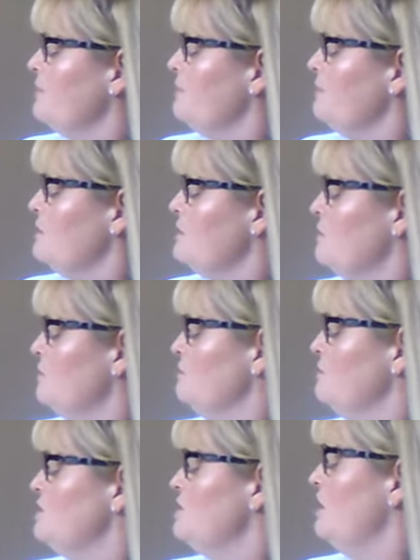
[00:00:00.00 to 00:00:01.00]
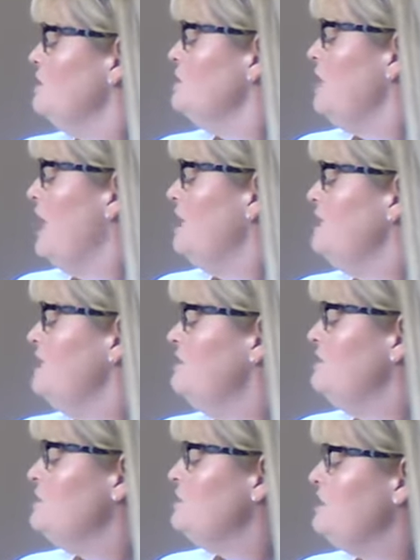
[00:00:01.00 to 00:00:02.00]
The sun was not shining in
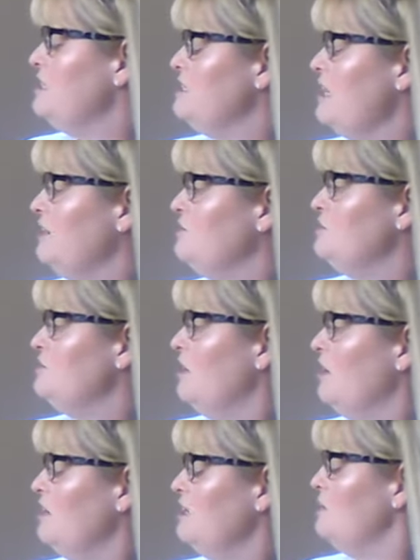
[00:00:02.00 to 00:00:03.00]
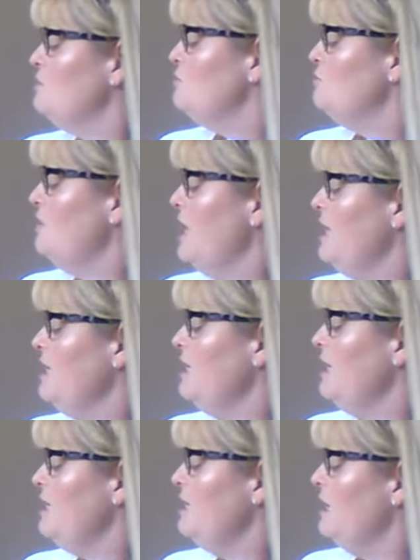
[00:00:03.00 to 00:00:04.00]
the street after all. It was
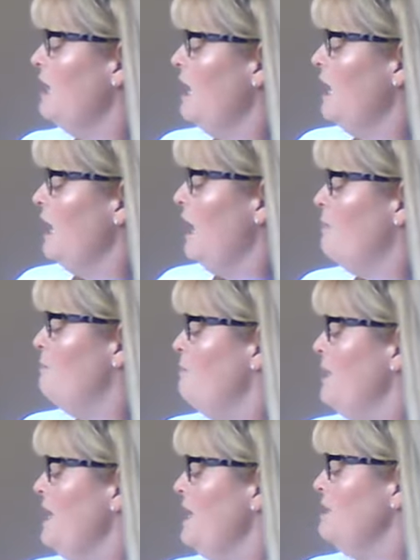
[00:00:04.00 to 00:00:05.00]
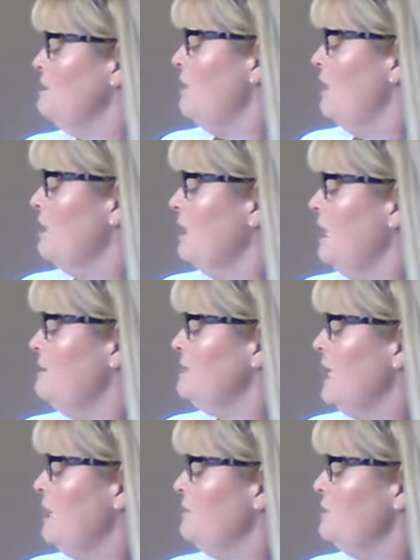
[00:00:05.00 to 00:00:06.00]
rainy. A big dog came
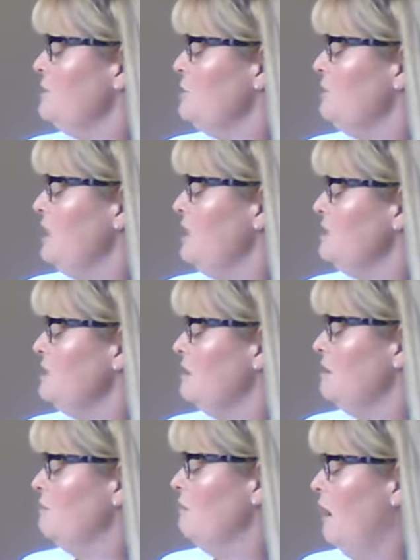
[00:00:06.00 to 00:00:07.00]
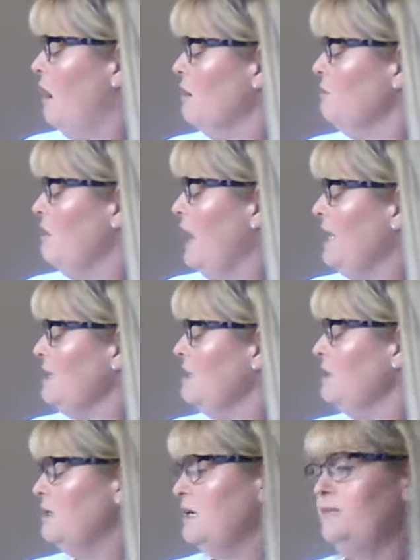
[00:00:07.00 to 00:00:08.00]
down the street. Mog ran,
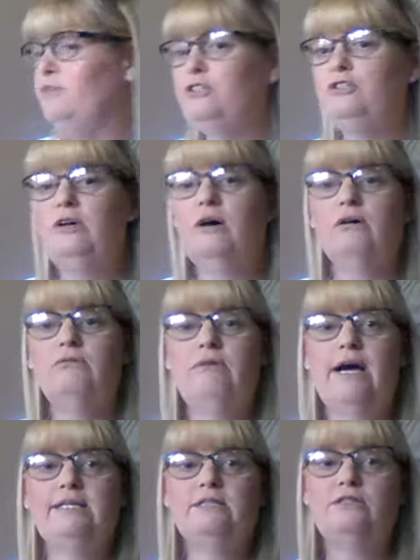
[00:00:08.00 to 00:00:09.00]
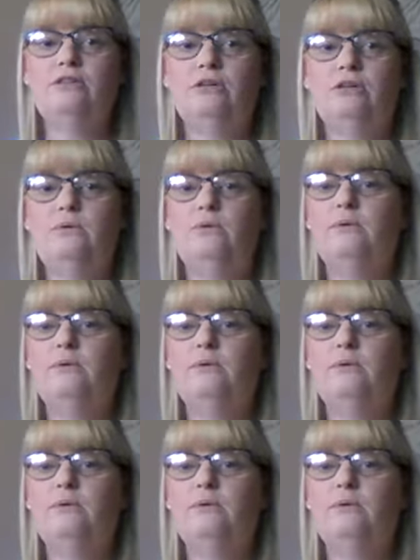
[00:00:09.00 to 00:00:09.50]
and the dog ran too.